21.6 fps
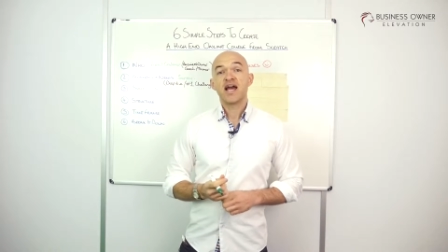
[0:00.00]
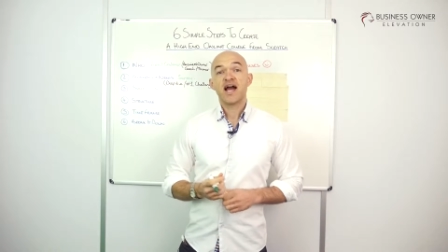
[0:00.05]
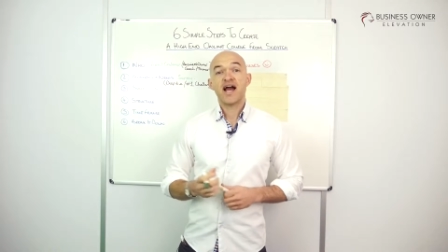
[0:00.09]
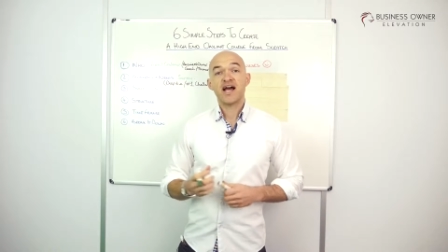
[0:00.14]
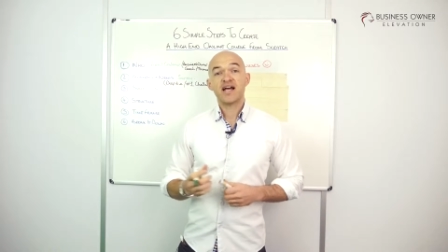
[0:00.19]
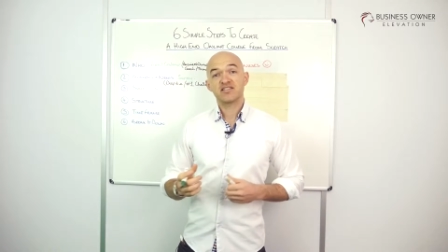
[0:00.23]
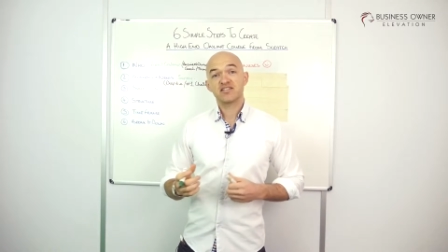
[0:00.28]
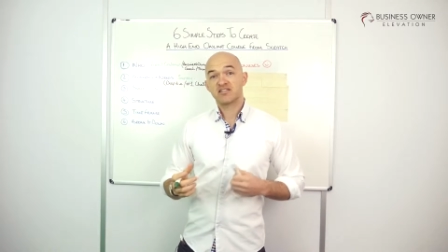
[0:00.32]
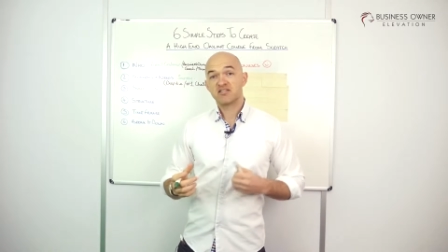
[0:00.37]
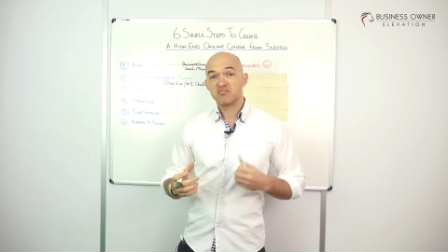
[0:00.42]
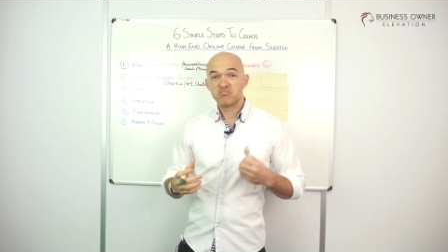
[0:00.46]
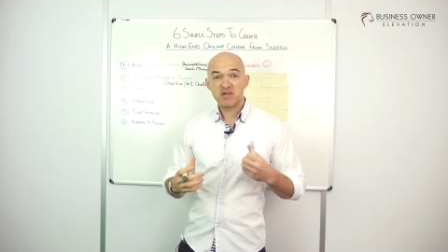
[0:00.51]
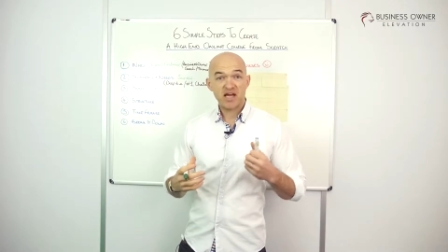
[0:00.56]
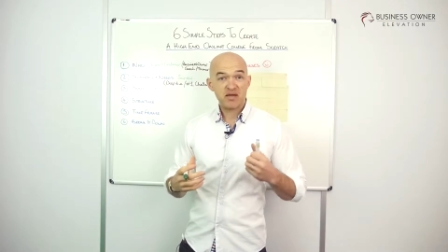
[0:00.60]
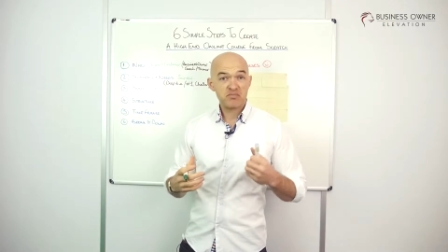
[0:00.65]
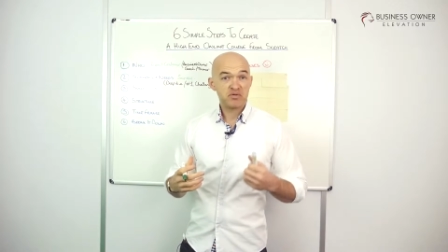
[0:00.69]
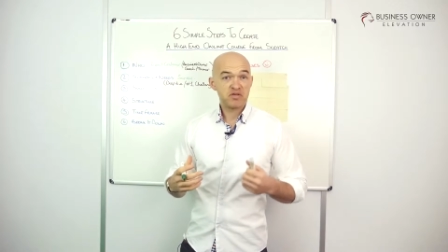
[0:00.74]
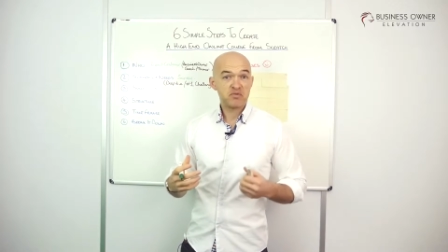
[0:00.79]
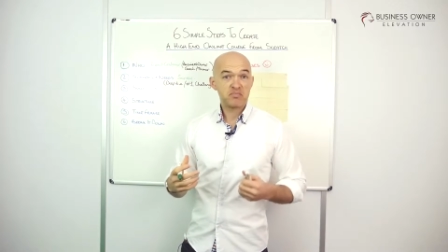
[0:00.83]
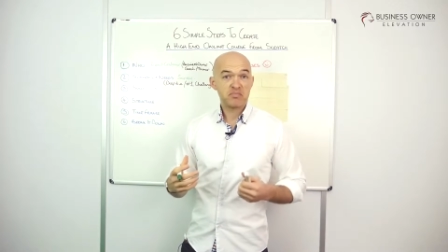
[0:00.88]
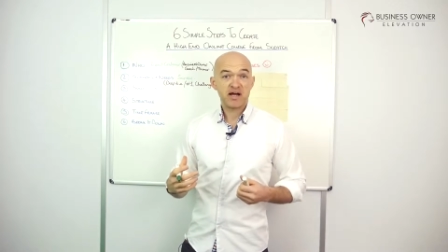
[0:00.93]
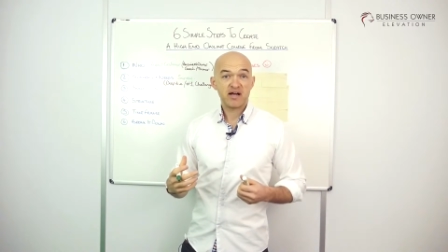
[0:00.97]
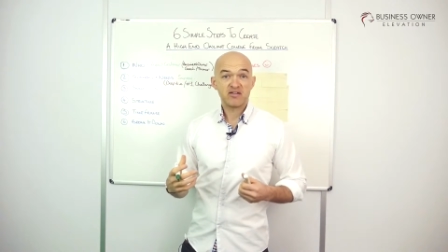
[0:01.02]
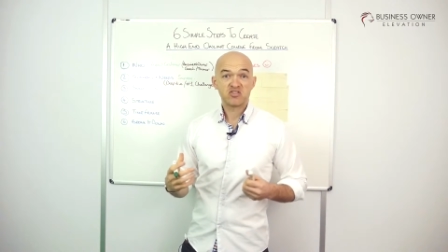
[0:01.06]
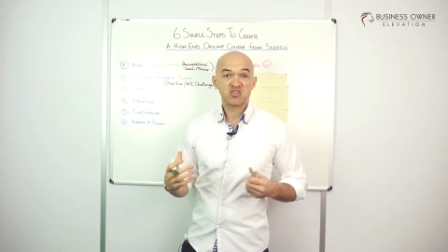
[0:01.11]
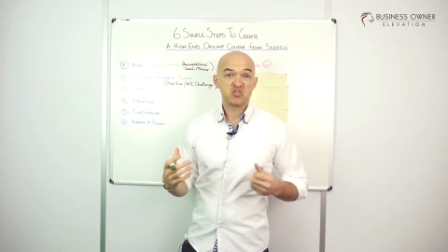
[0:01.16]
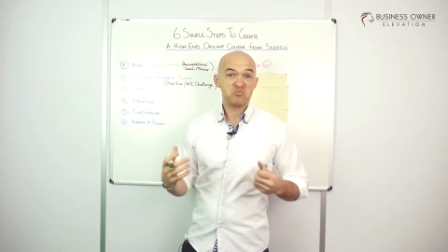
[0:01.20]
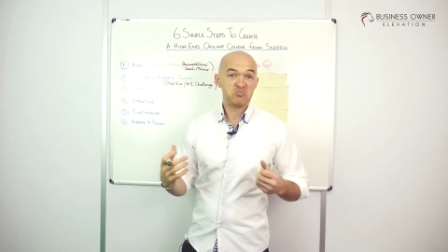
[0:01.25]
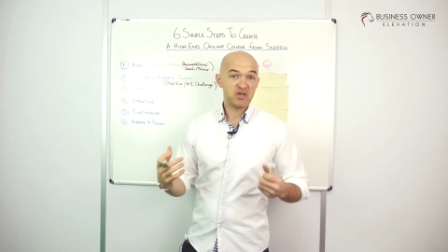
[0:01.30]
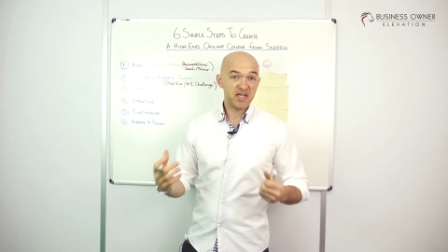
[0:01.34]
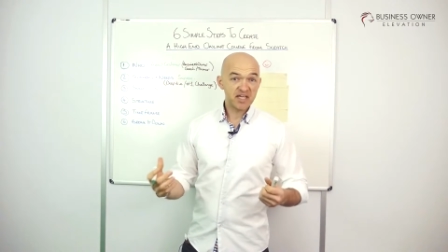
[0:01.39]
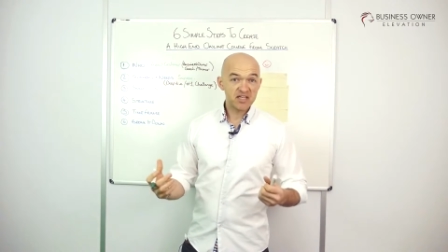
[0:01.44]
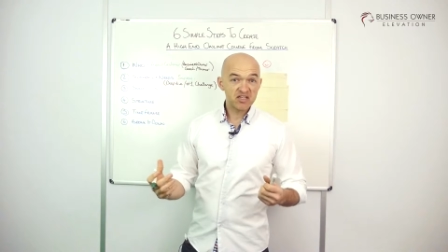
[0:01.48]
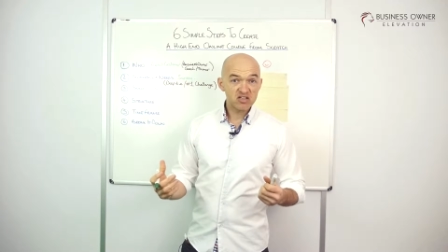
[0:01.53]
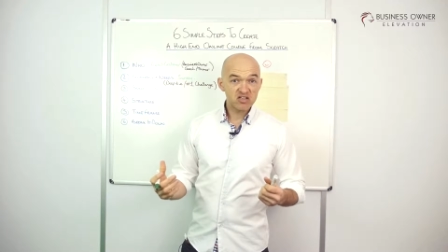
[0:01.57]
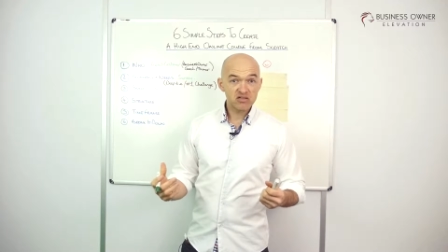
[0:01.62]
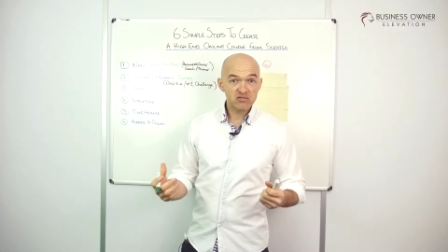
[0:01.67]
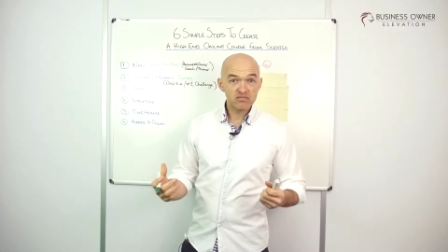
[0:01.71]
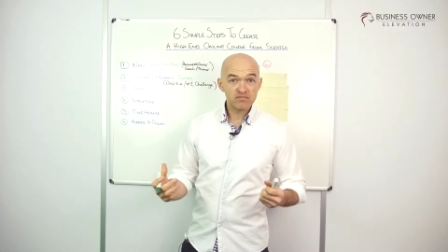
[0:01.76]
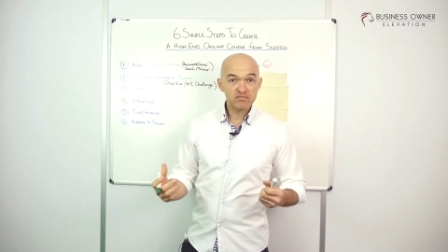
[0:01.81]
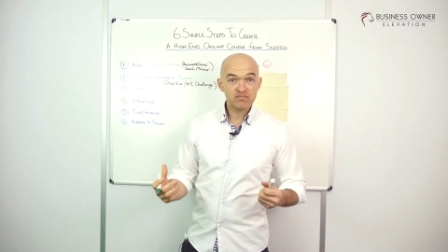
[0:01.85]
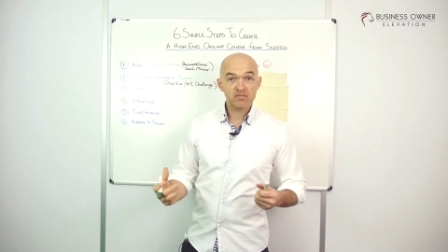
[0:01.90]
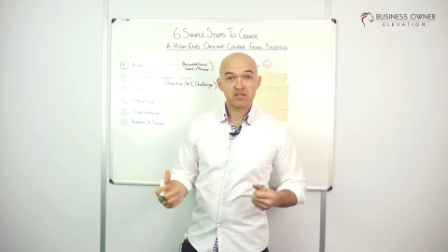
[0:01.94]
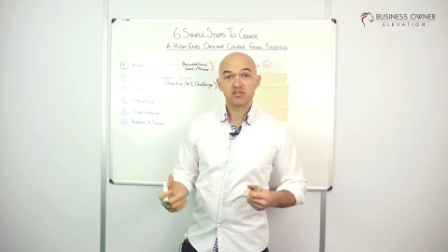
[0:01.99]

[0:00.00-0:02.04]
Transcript: Ask them maybe about some income.